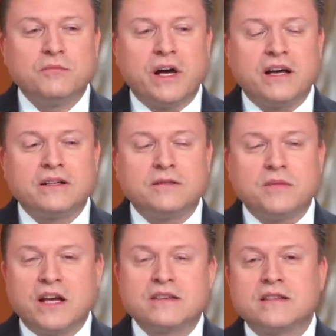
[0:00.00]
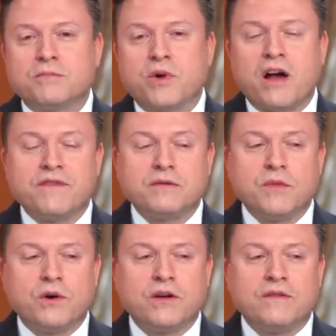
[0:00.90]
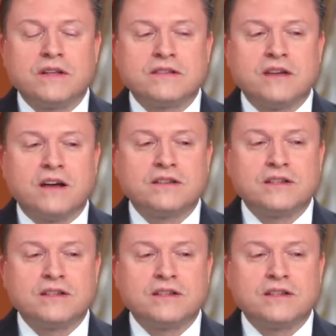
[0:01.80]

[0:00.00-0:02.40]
but because of the profit motive it's not